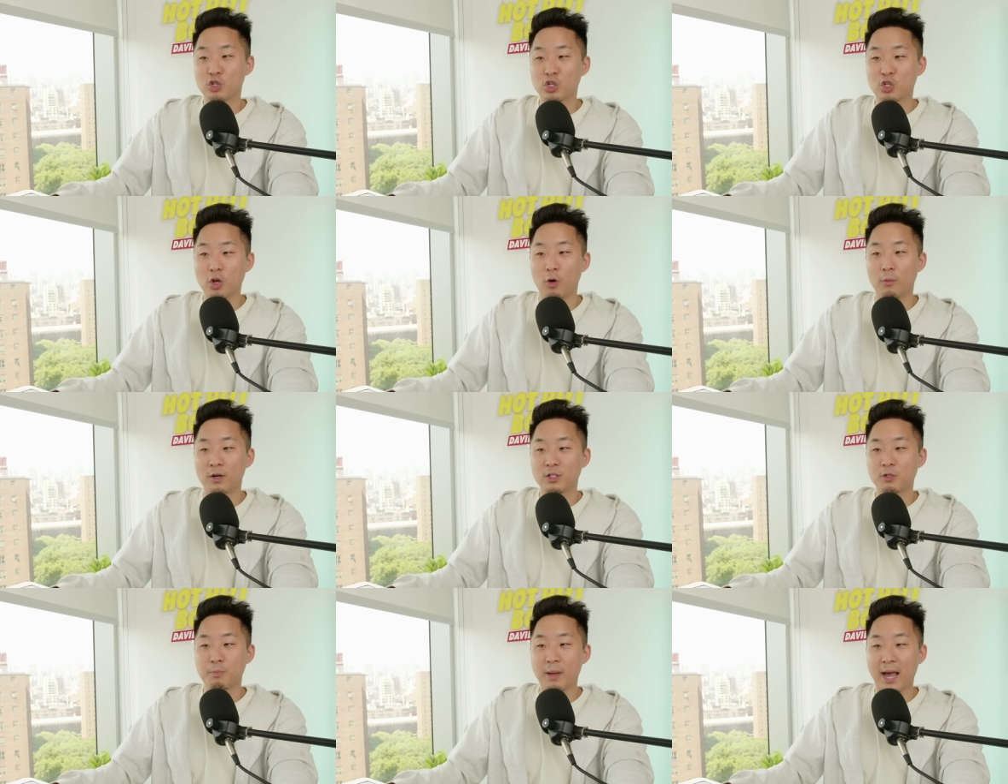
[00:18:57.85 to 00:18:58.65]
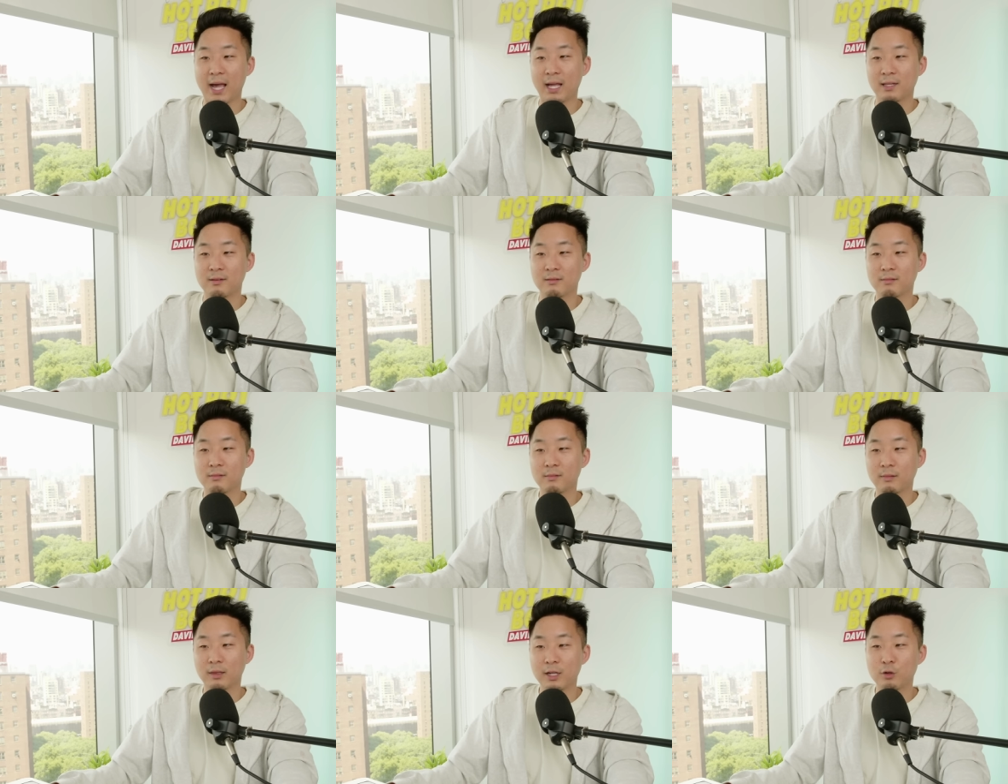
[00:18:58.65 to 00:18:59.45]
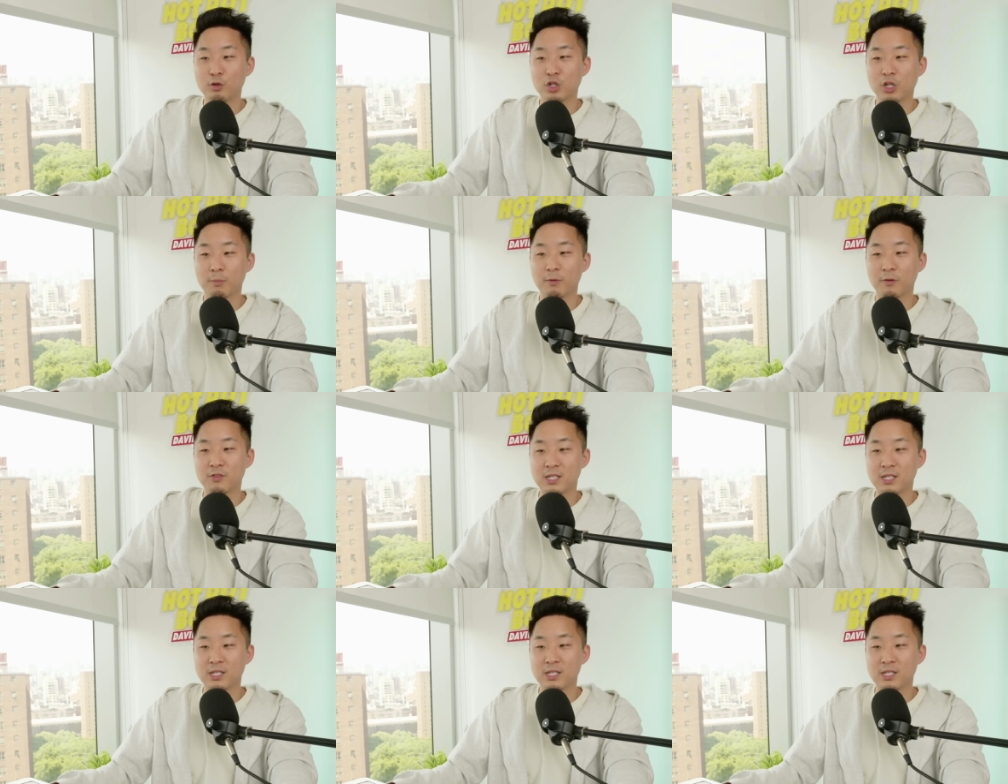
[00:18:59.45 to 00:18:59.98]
so much bad leadership of